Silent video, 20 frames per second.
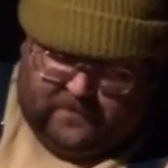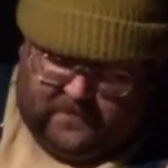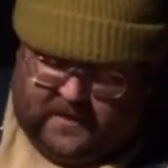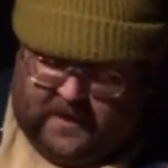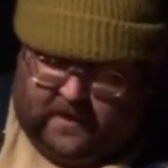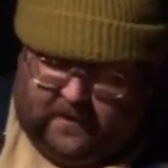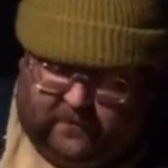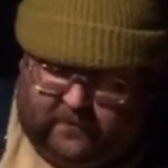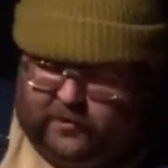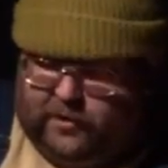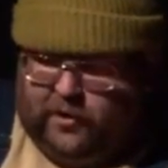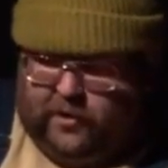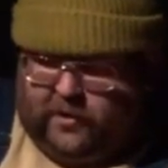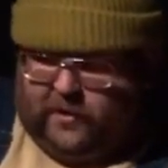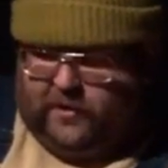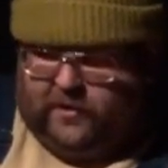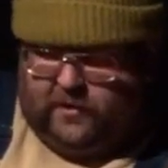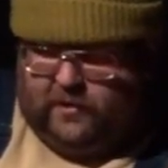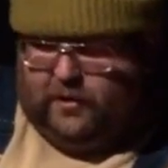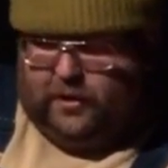Now you
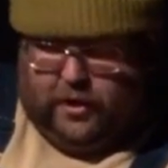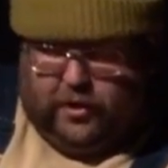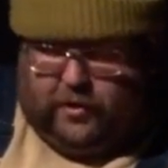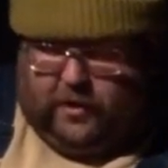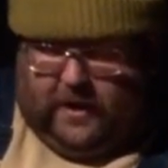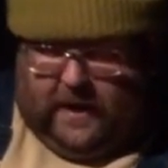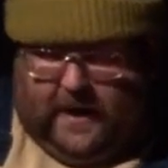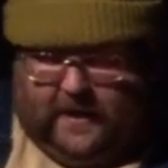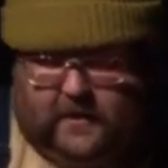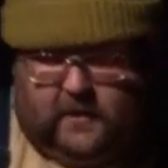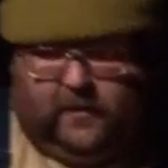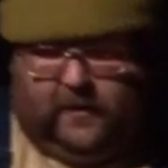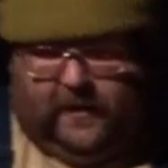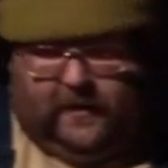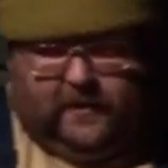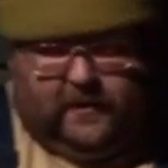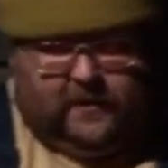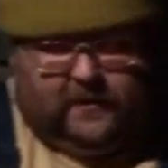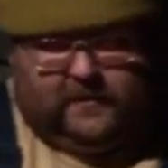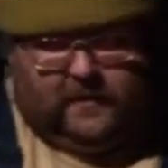could actually
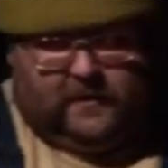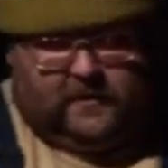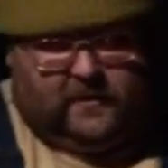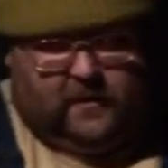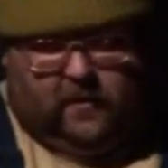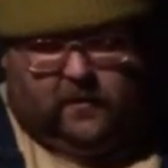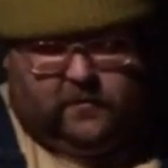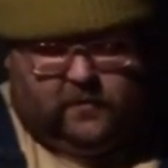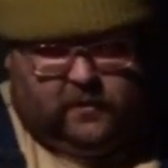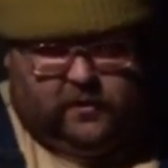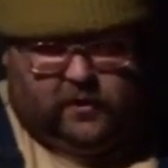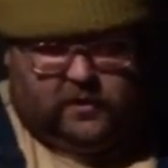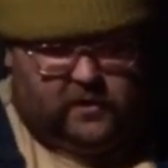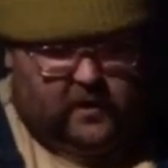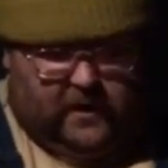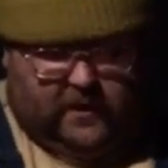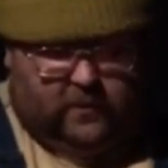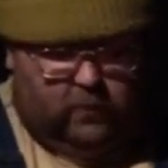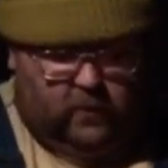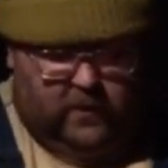eat this as salsa just
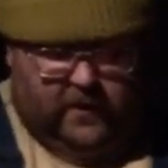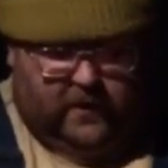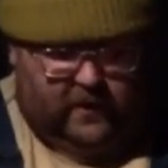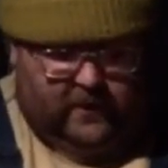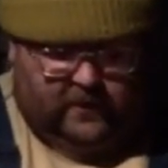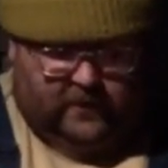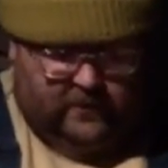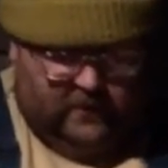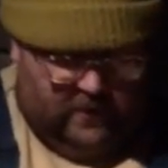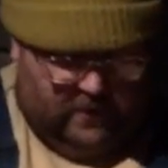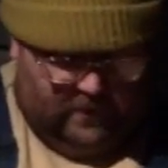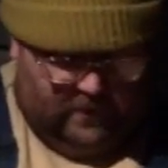like the way it is.